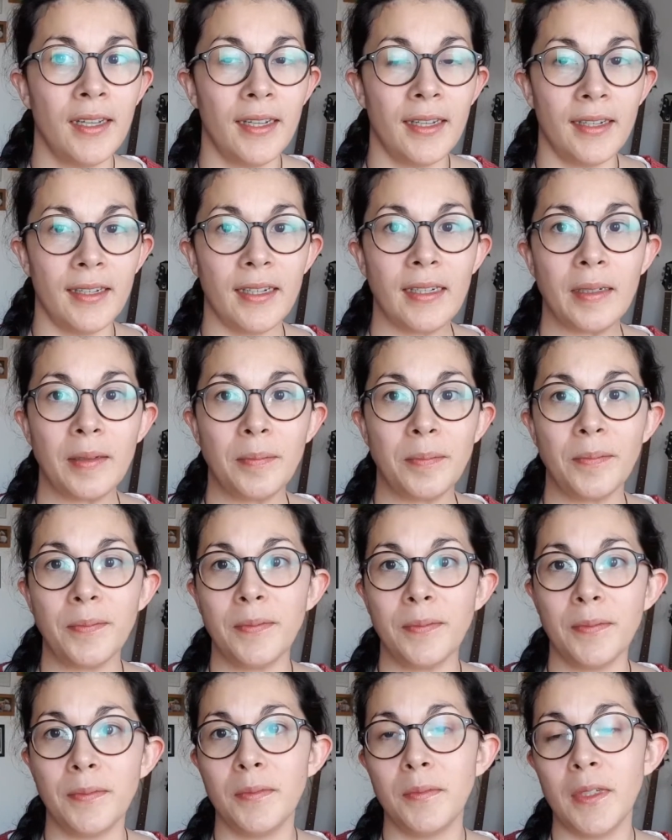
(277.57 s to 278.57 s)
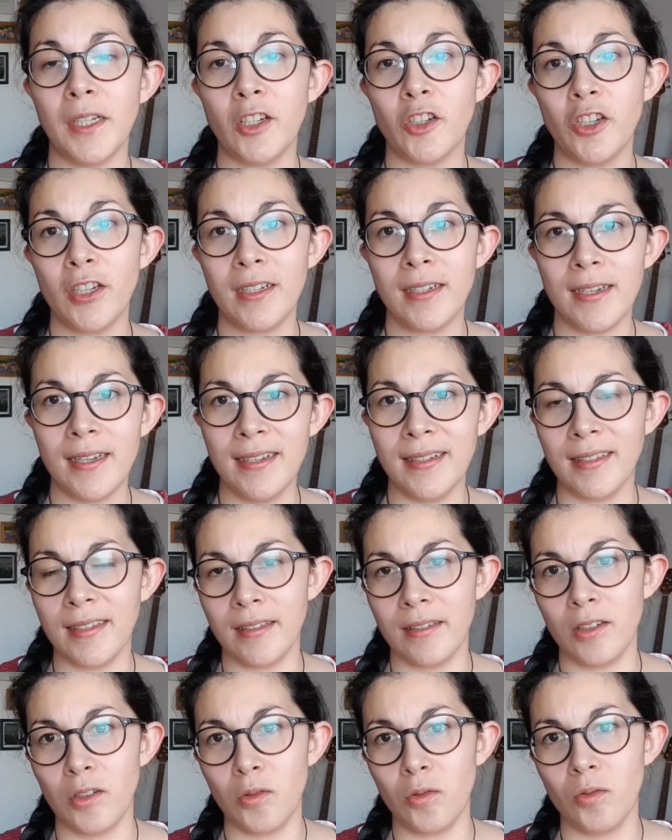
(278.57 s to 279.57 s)
and she
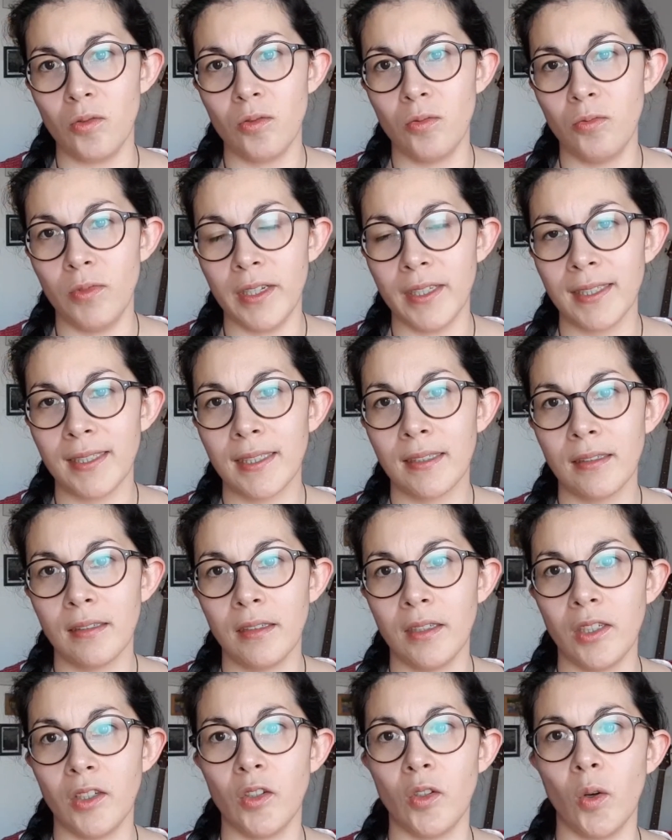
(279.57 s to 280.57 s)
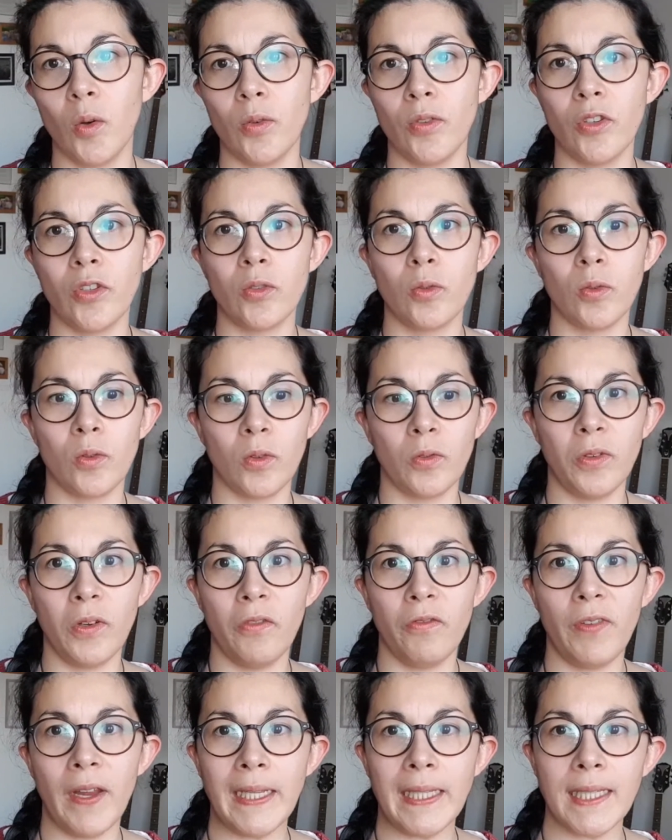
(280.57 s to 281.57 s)
teases you with the sort of
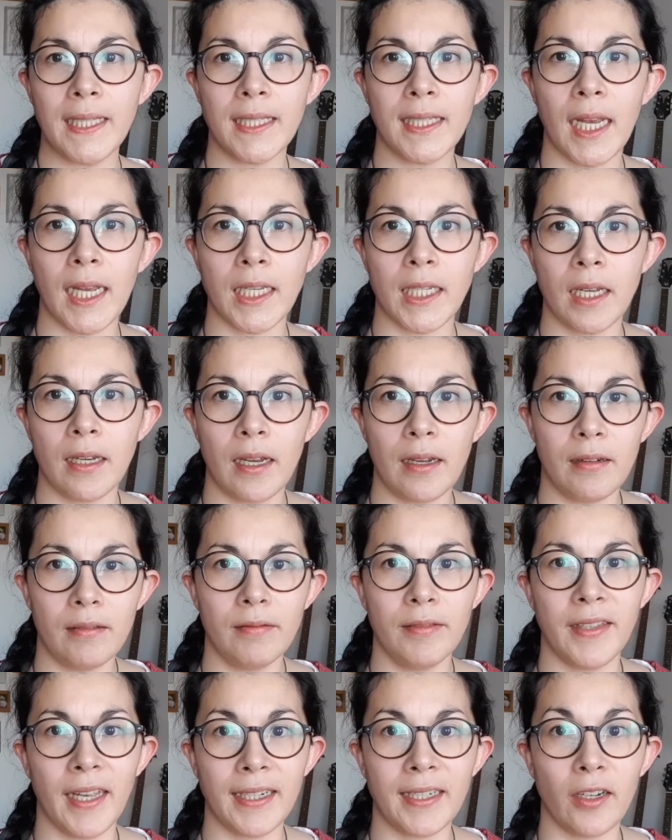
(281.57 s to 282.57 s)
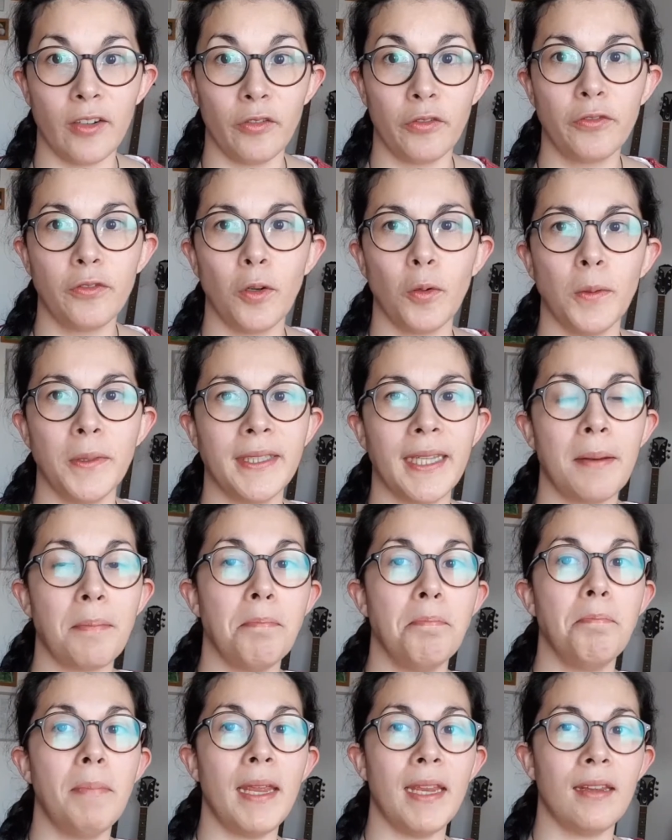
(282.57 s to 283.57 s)
events that unfold that
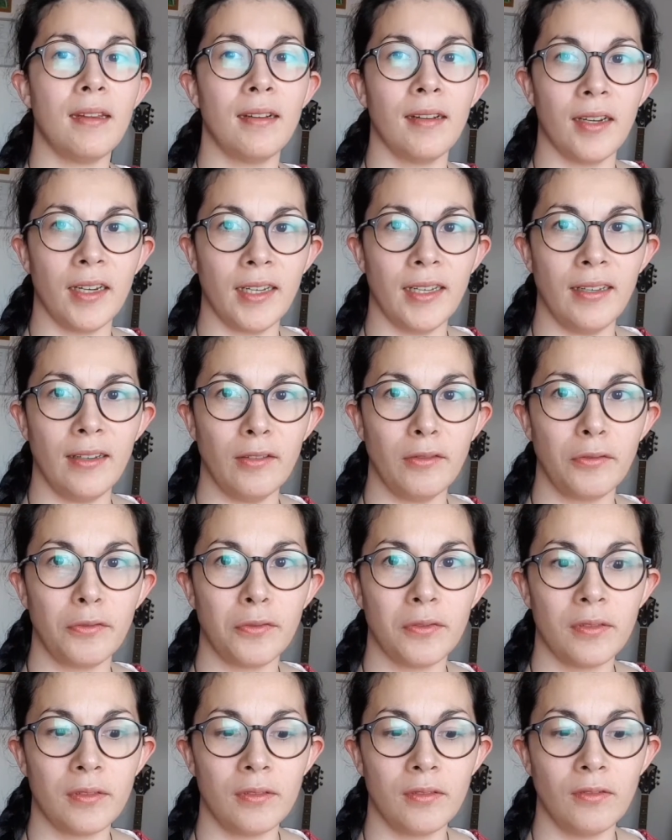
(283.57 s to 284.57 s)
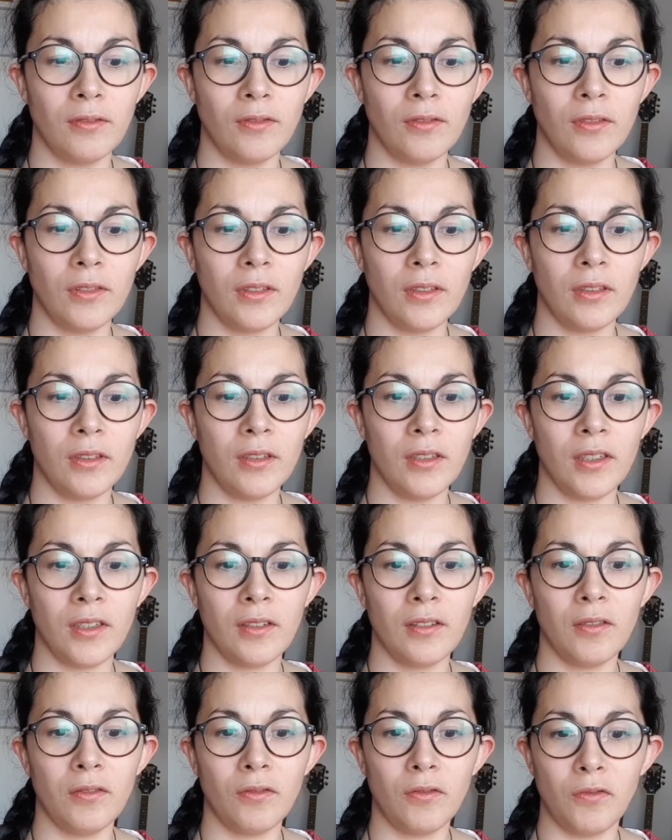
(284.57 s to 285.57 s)
make her leave
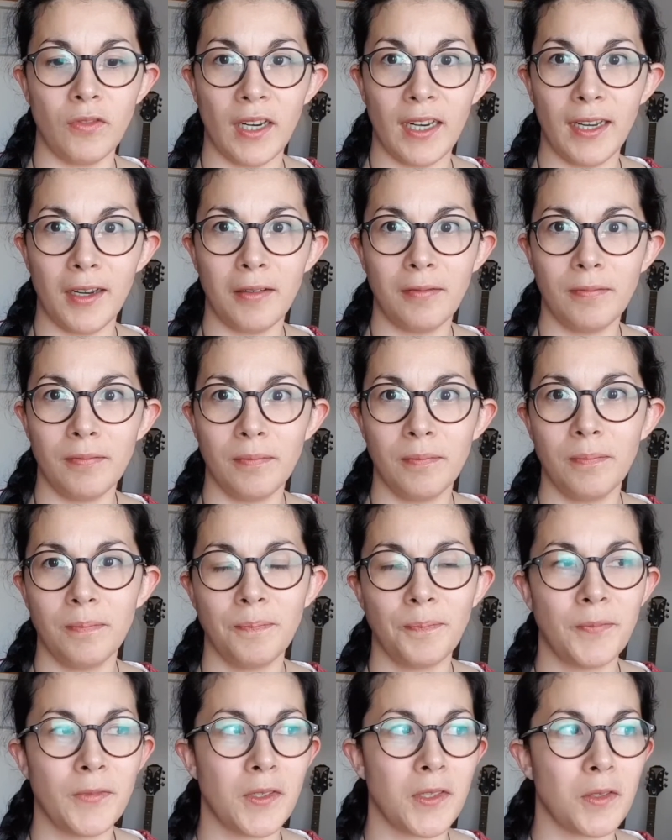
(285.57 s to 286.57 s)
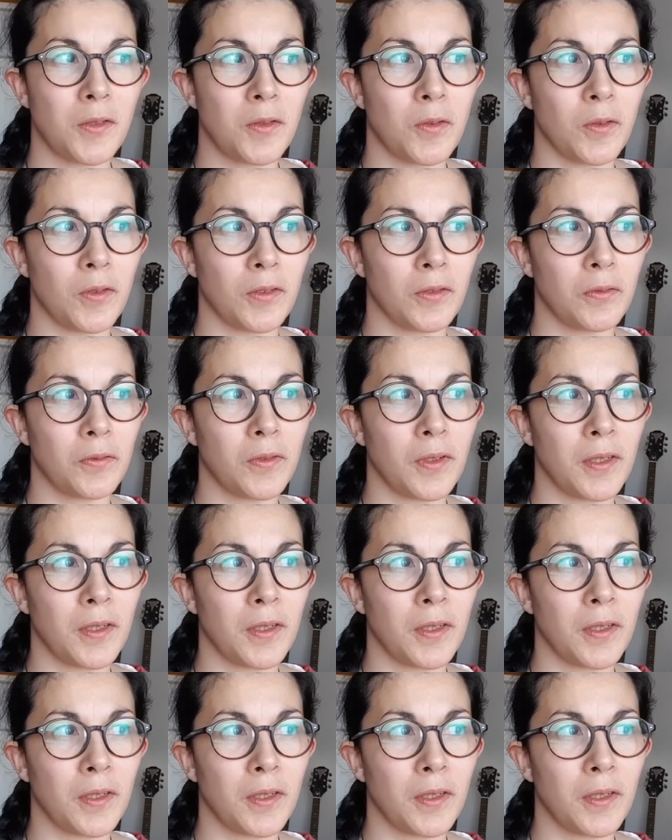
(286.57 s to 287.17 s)
really sort of